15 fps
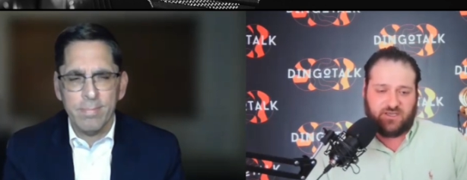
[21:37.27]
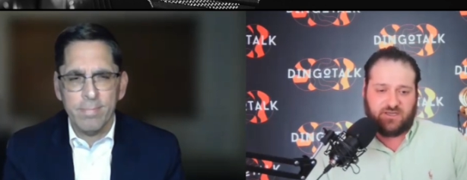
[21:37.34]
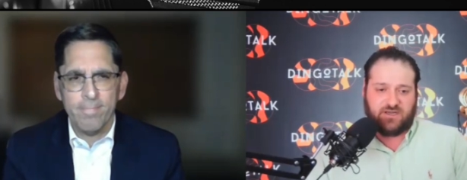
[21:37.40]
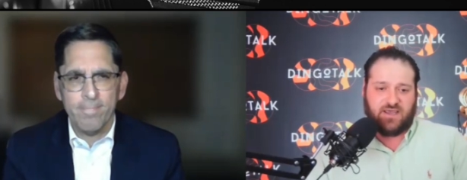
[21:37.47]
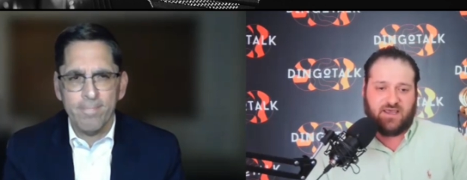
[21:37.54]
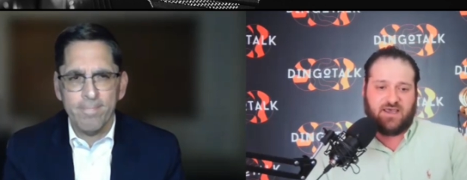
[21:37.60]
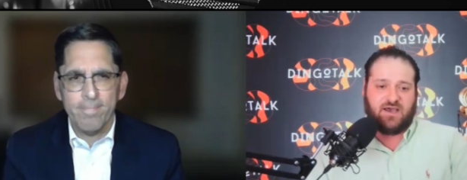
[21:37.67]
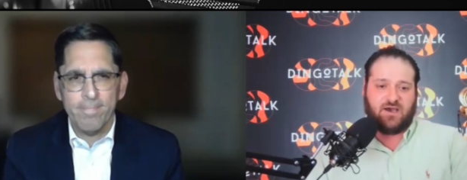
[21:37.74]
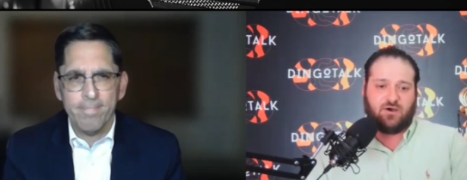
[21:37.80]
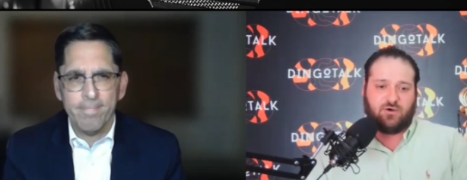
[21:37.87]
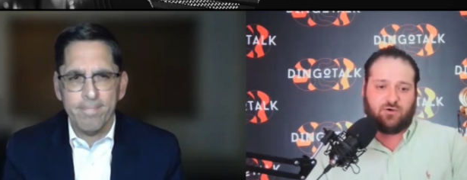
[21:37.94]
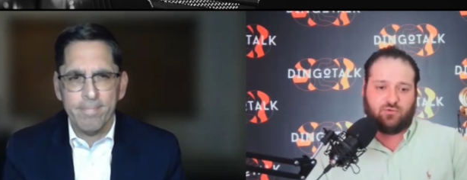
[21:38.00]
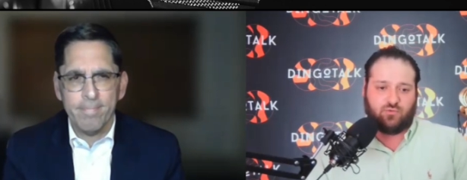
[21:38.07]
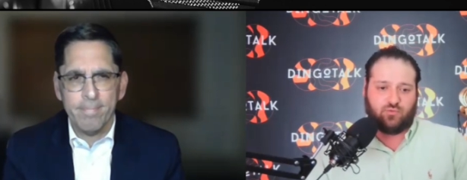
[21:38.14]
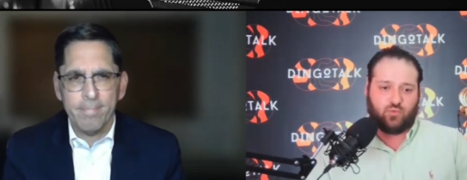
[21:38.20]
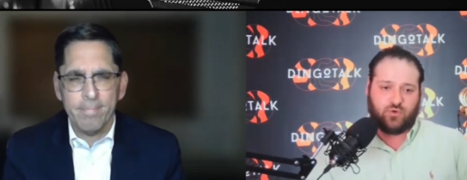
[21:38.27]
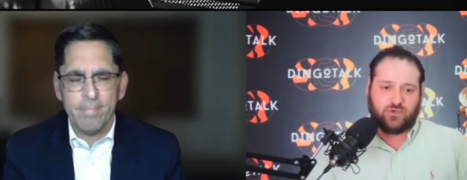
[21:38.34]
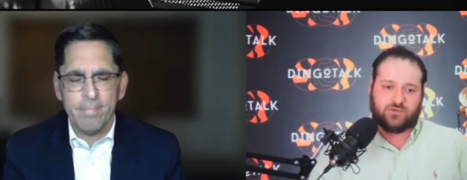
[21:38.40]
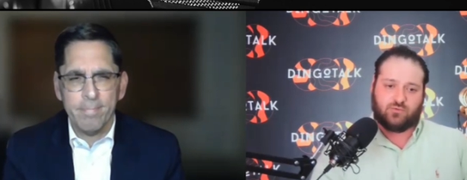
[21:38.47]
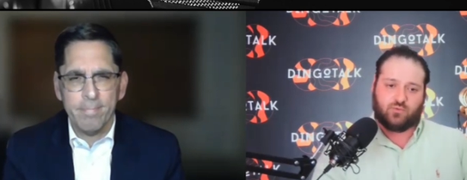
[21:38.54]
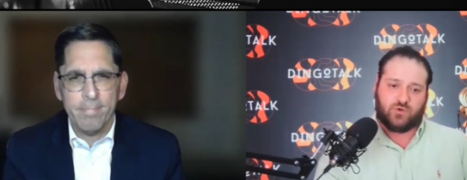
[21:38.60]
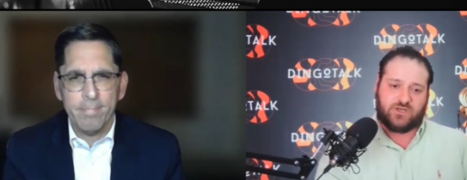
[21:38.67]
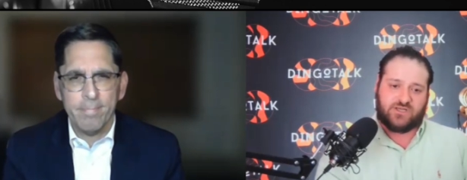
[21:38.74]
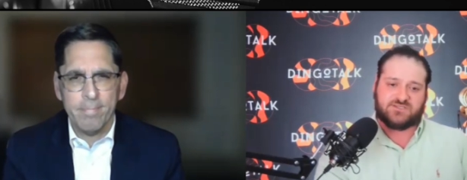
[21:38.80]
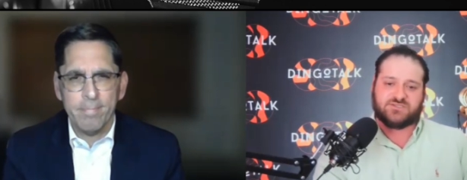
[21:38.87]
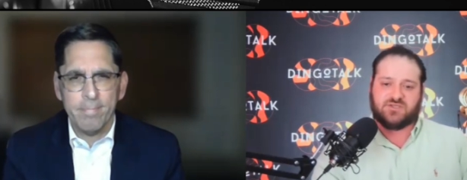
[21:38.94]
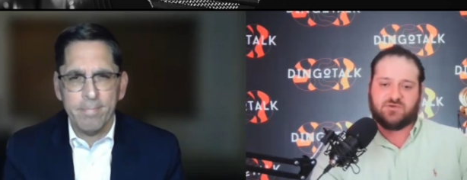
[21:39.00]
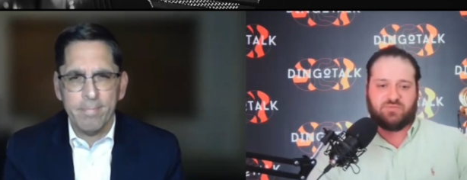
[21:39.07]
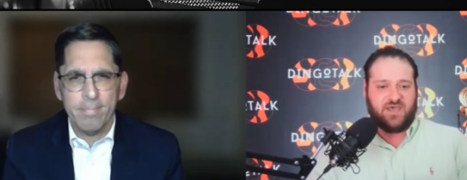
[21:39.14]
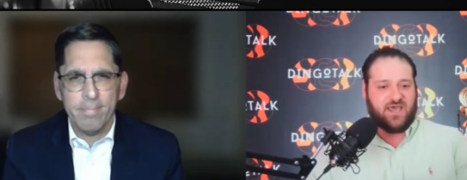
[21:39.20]
Speaker 1: and how what what
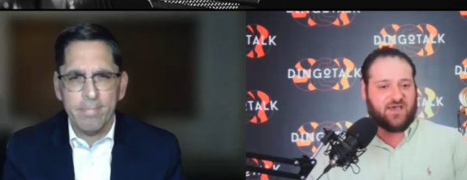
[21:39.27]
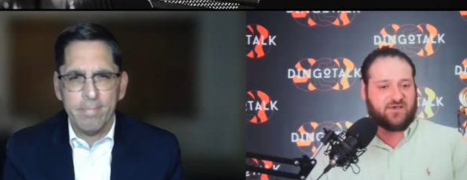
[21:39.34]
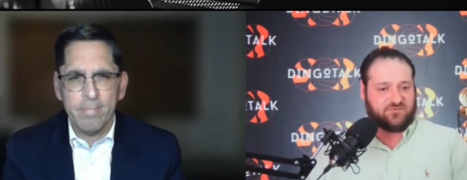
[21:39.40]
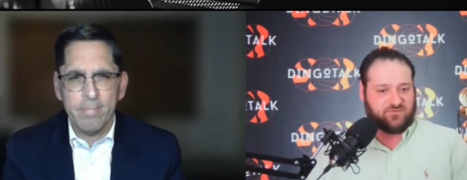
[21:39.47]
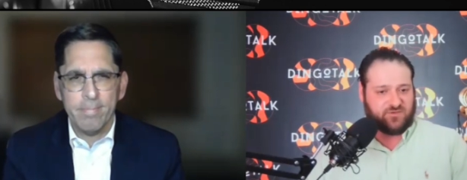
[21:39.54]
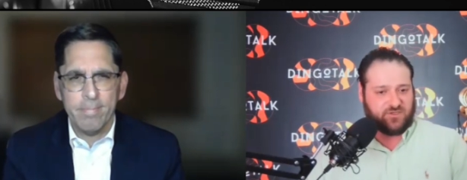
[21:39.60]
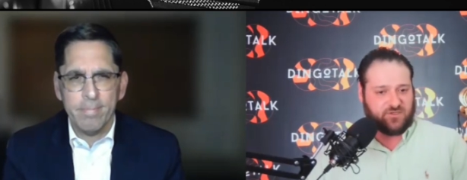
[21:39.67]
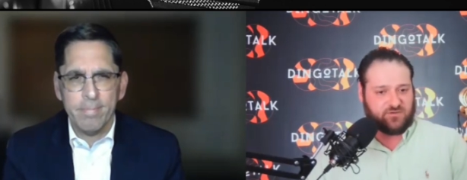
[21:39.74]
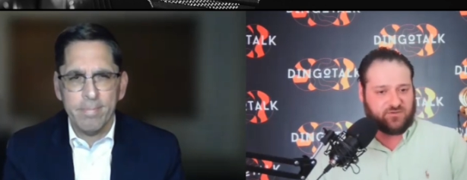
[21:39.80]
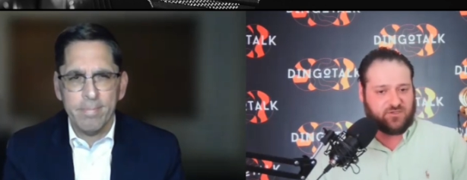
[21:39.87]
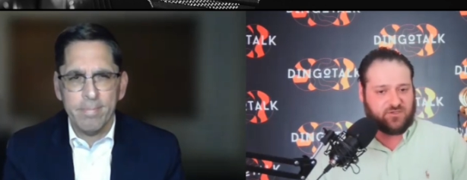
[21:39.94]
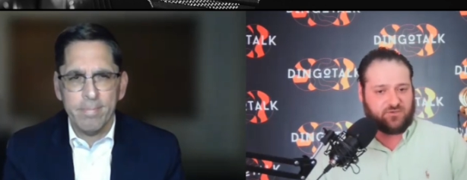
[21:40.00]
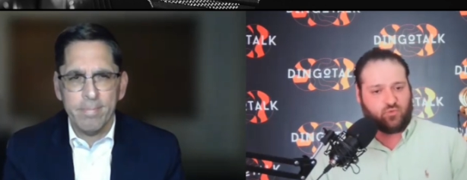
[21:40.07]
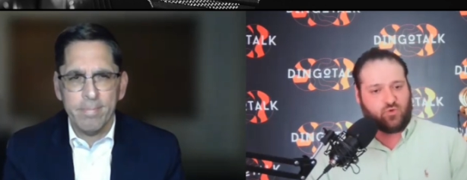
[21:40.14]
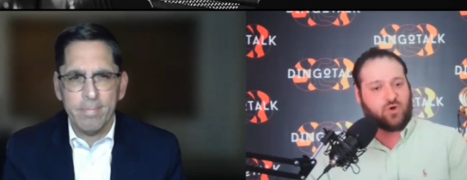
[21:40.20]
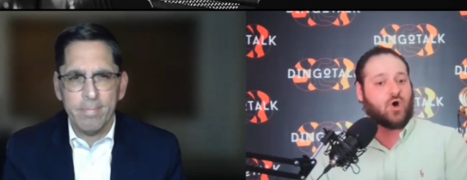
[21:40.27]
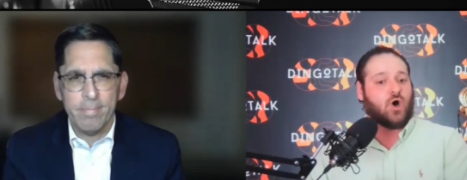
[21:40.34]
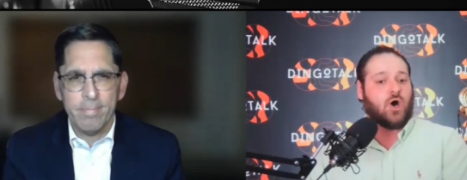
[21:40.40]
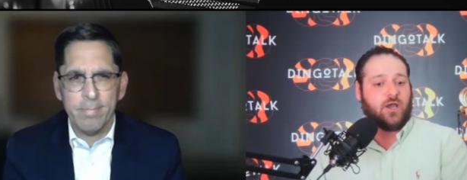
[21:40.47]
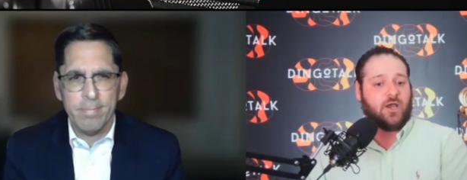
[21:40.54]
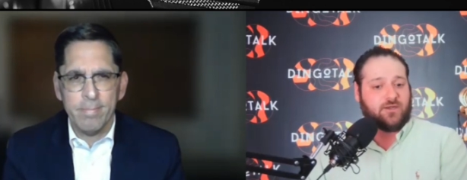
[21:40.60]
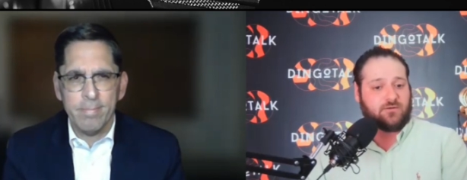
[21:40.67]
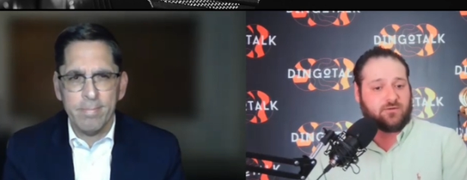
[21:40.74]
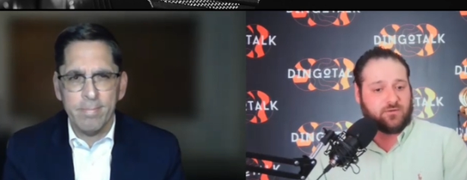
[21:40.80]
is the path that that we're on?